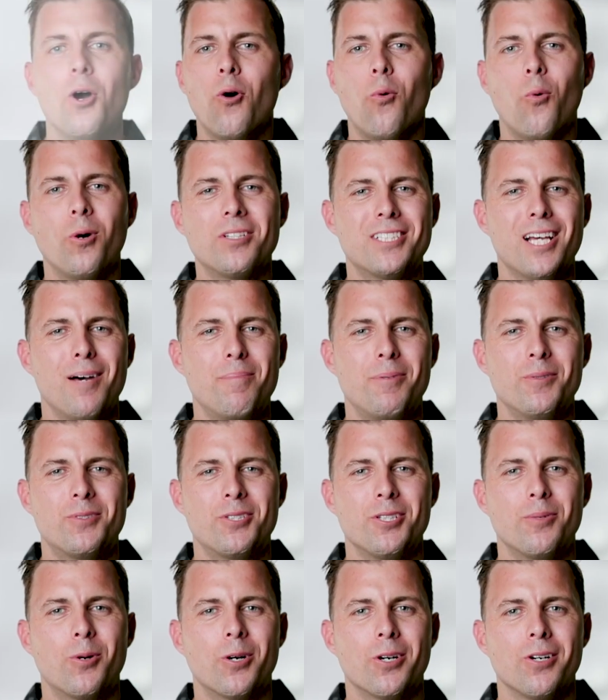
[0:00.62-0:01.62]
What's up,
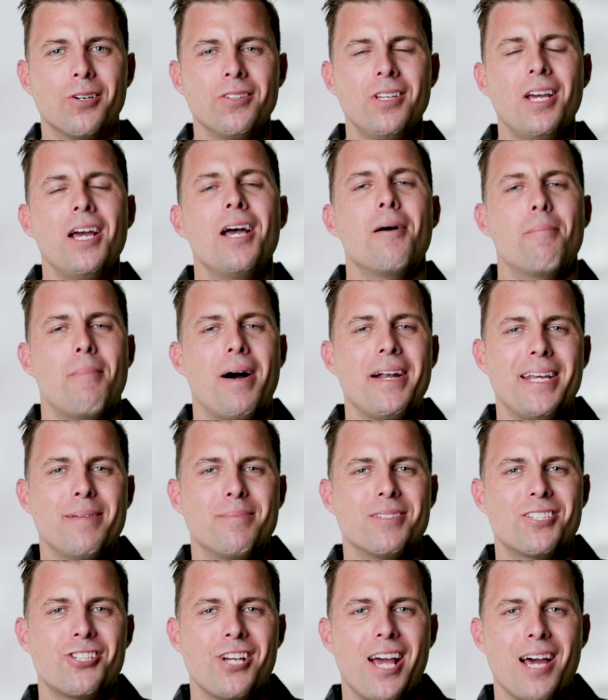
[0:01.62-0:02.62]
YouTube world? My name
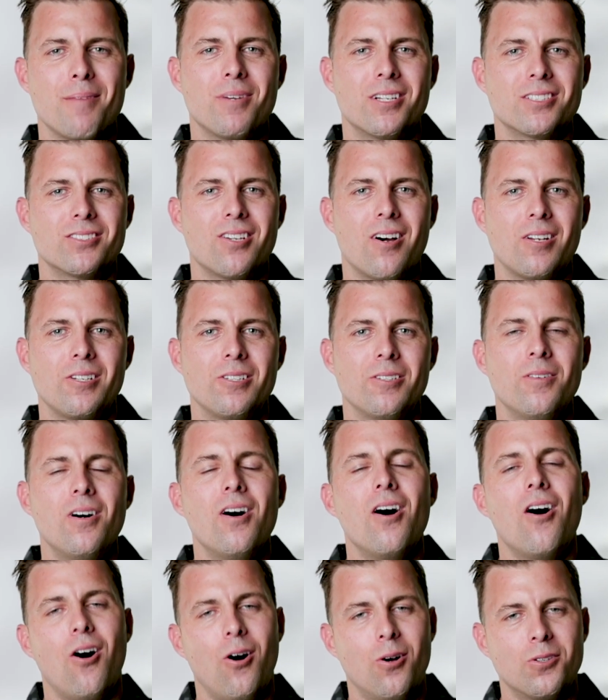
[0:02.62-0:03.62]
is Chad Montano,
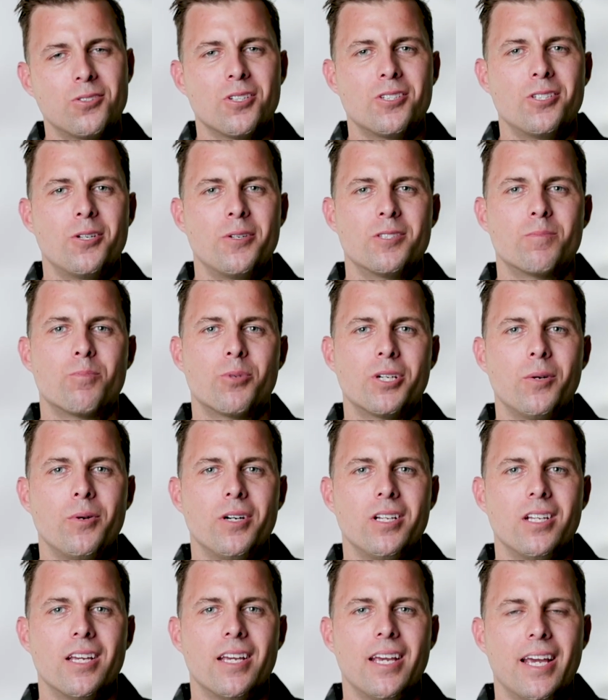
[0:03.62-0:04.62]
also known as Bree
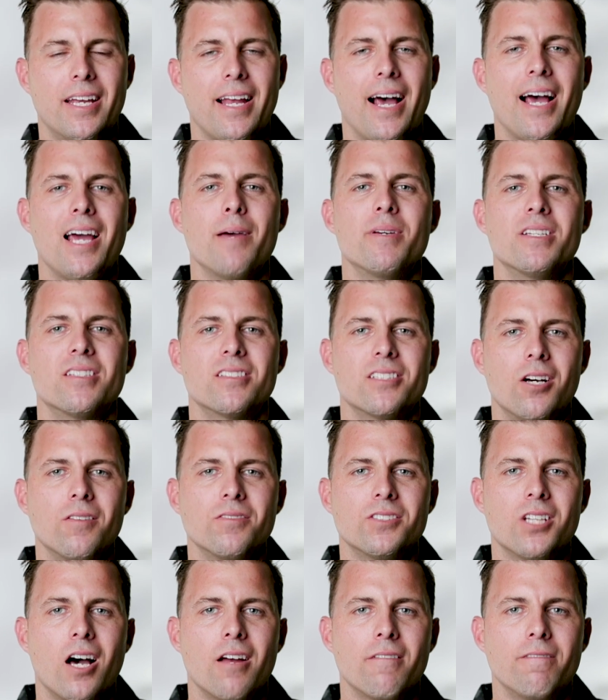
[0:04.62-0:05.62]
Willie, and I am a
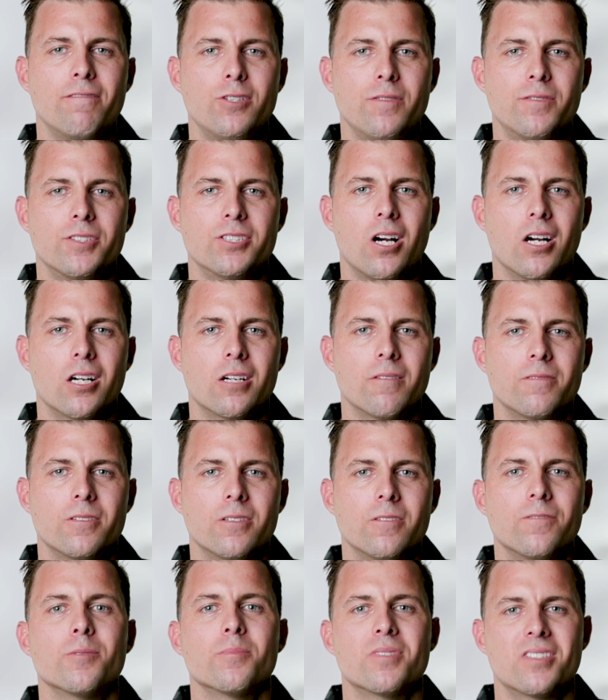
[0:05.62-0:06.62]
self-taught food
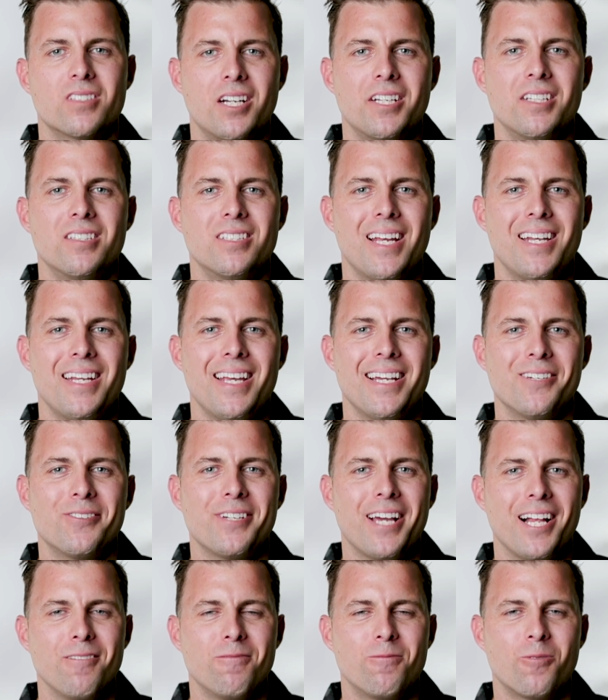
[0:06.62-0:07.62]
photographer from sunny San Diego,
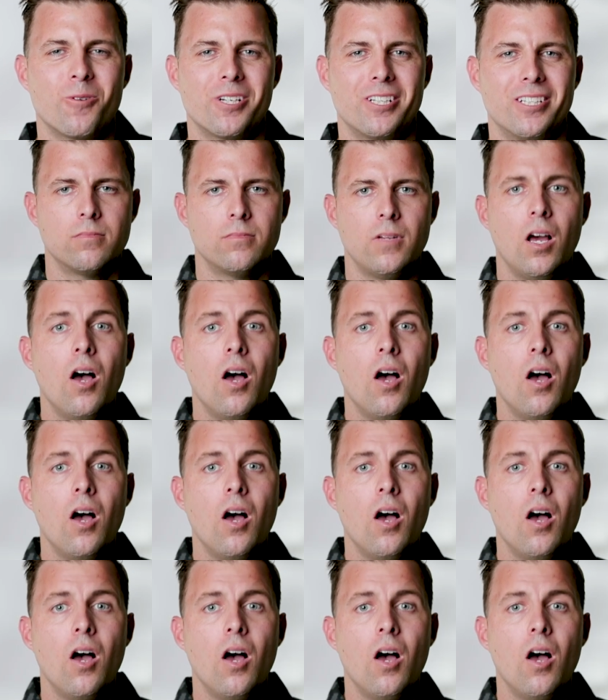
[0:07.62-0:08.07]
California.